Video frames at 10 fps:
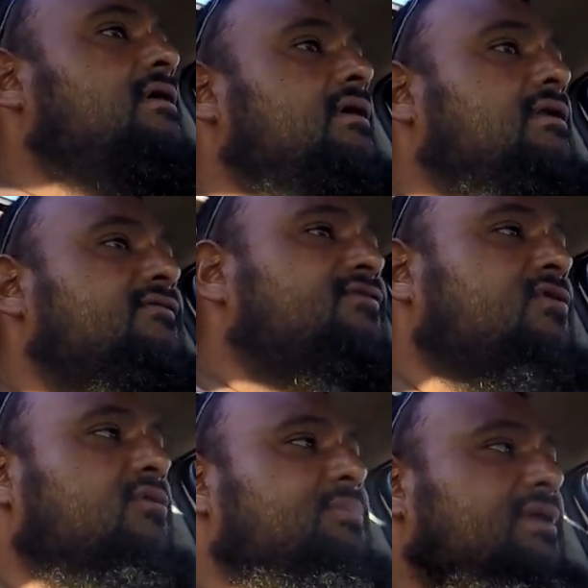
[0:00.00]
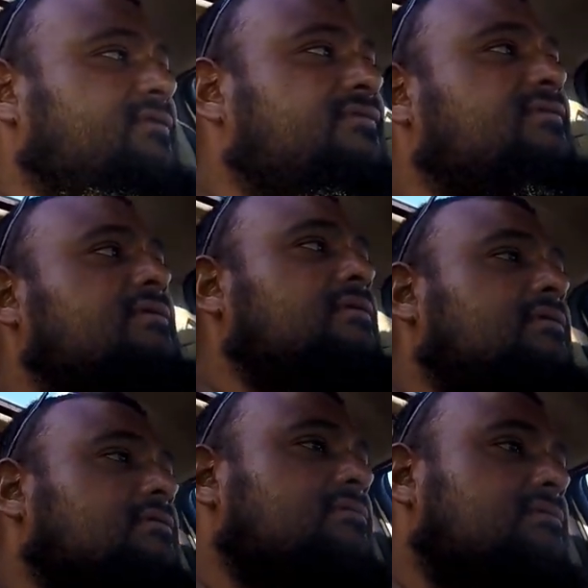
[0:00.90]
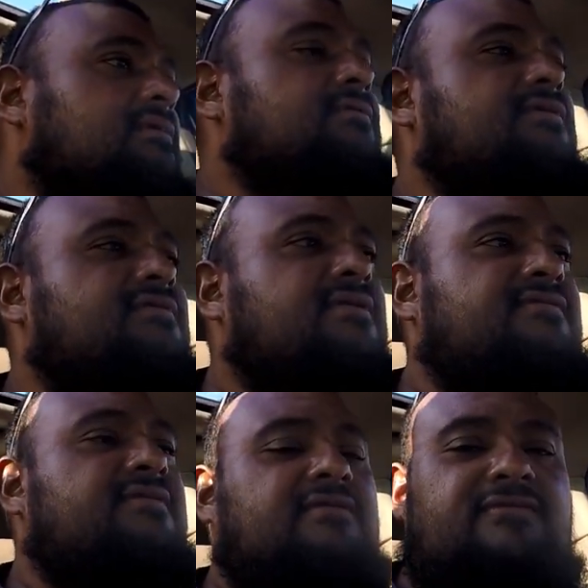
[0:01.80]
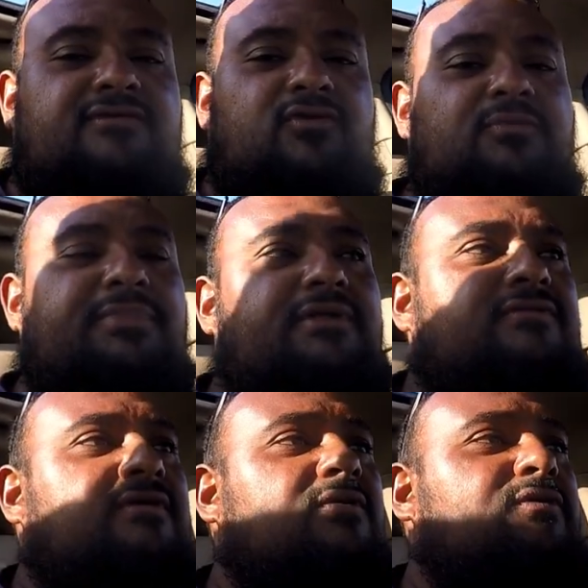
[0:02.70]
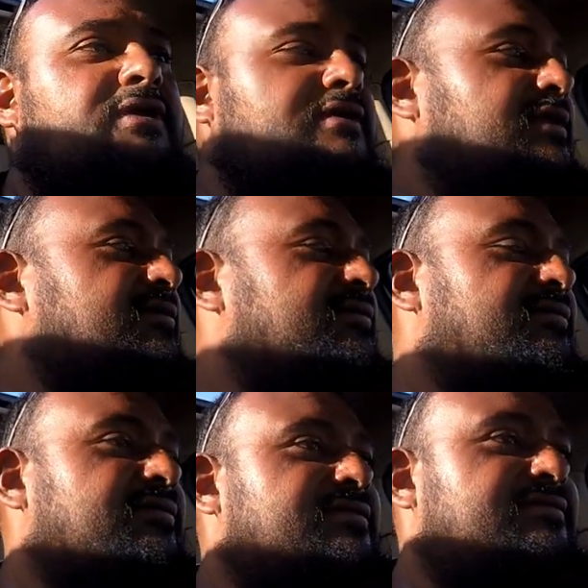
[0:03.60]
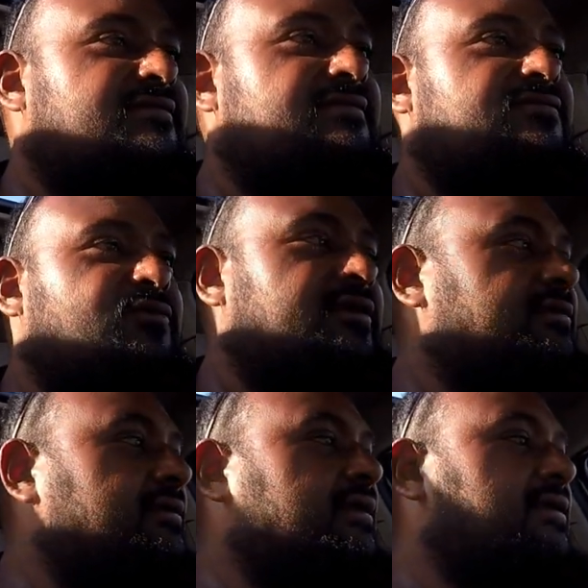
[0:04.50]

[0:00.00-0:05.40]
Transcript: i love scorpions so i'm just listening to scorpions all week i don't know it's, it's weird